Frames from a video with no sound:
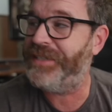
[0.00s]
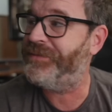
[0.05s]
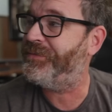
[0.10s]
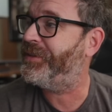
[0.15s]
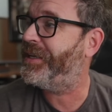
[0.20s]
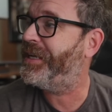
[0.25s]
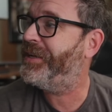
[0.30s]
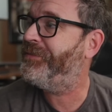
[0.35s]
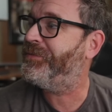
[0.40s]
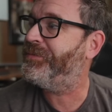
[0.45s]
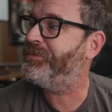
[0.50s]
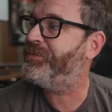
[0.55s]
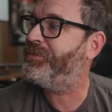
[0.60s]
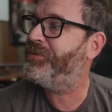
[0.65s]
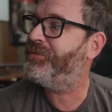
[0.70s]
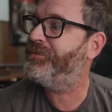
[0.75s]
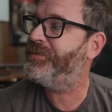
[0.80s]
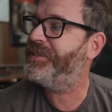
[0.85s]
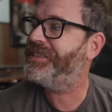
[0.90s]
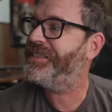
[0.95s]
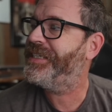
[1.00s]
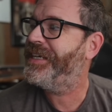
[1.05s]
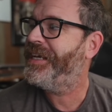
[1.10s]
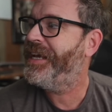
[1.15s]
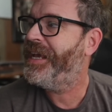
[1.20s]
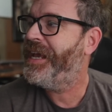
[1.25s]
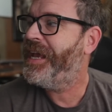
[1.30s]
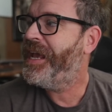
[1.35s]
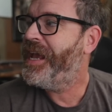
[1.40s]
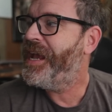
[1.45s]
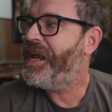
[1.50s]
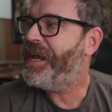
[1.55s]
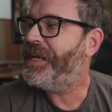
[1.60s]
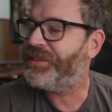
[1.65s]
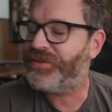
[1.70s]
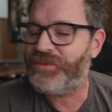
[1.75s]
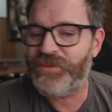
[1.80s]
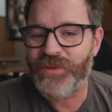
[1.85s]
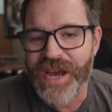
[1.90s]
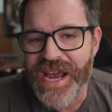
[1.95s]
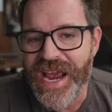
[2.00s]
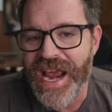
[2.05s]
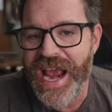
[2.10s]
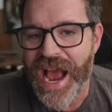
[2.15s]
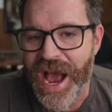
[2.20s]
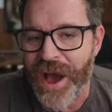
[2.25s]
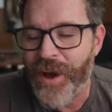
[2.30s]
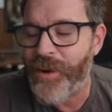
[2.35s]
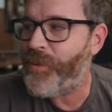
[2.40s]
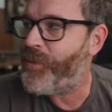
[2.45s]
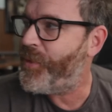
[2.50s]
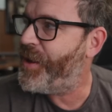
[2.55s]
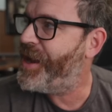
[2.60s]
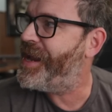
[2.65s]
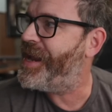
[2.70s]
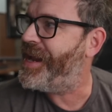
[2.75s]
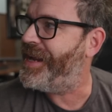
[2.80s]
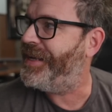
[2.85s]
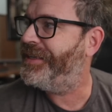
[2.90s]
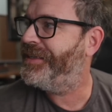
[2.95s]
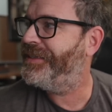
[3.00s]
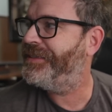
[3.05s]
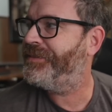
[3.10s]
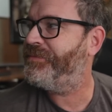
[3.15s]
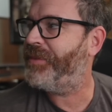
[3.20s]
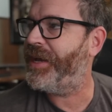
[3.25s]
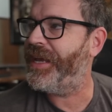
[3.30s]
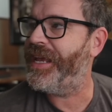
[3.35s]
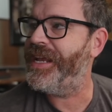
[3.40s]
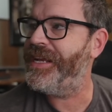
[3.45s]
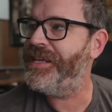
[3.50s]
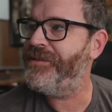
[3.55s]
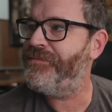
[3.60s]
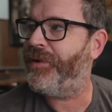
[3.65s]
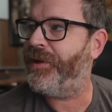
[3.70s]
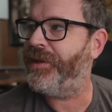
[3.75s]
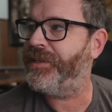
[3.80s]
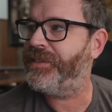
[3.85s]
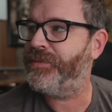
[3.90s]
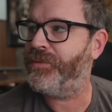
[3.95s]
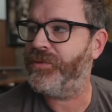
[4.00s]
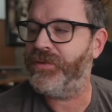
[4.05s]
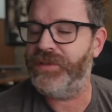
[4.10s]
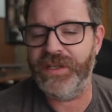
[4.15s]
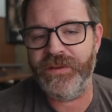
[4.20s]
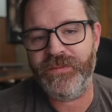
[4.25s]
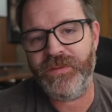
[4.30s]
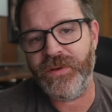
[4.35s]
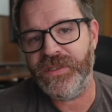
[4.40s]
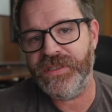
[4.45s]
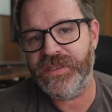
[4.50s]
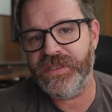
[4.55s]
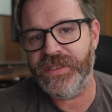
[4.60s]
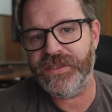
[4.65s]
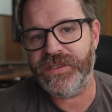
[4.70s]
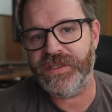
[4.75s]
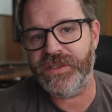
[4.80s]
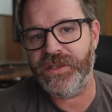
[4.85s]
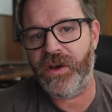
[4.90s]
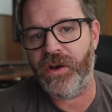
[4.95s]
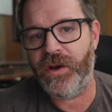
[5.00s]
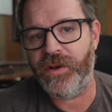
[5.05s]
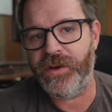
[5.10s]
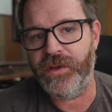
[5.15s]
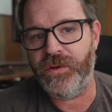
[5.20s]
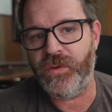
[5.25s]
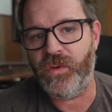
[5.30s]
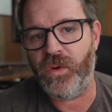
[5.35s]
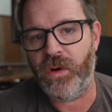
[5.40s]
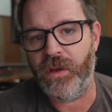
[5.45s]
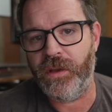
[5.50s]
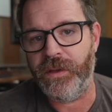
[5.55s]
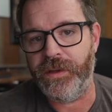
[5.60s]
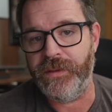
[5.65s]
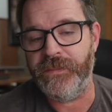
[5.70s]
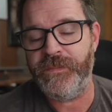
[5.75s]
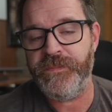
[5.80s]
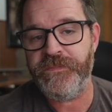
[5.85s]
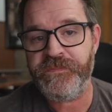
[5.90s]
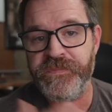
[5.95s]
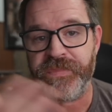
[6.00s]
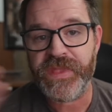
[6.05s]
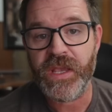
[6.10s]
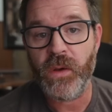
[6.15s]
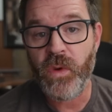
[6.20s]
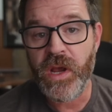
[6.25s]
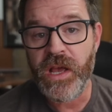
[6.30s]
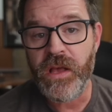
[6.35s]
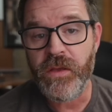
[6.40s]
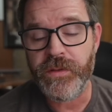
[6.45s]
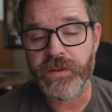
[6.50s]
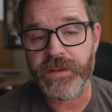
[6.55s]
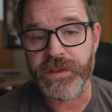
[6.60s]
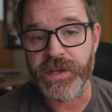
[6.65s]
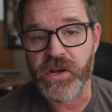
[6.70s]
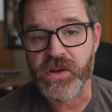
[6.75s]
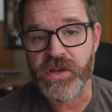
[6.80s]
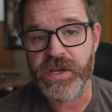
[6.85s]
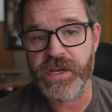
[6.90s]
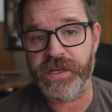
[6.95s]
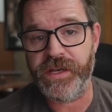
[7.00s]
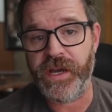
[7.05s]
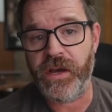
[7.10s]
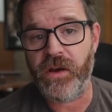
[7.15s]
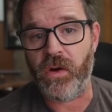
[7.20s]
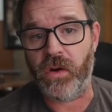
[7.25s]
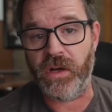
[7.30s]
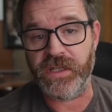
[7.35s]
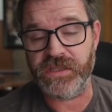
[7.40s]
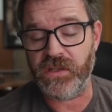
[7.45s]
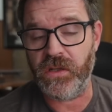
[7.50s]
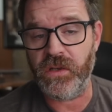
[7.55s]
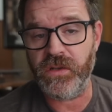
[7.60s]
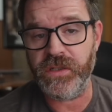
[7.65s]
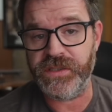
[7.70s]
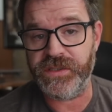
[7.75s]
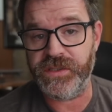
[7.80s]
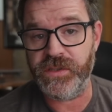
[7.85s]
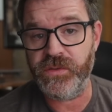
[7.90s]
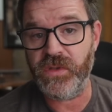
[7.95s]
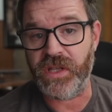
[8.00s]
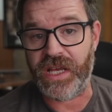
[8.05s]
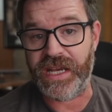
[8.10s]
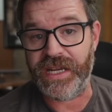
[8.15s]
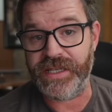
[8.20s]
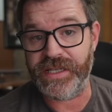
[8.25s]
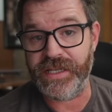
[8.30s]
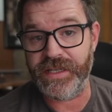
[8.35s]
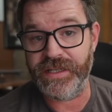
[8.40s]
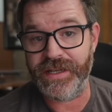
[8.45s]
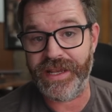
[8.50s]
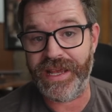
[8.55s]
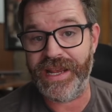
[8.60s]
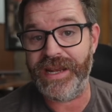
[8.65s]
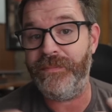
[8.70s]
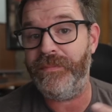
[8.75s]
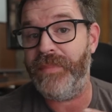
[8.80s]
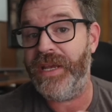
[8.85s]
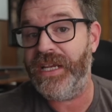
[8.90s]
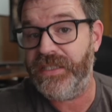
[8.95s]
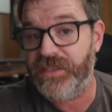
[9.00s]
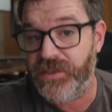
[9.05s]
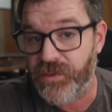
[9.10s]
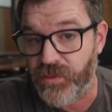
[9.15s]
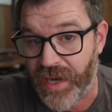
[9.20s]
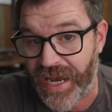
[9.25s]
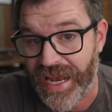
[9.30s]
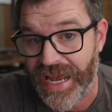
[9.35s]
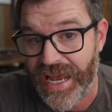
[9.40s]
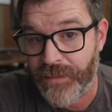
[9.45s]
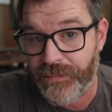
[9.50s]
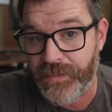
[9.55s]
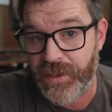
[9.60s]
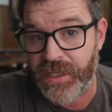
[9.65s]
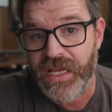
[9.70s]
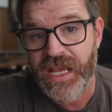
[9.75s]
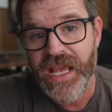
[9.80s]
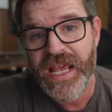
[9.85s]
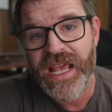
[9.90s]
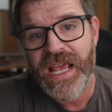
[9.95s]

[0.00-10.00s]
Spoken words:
improvements, is way outweighed by any possible differences in audio quality. Well, there you go. As long as you like it and it makes you happy,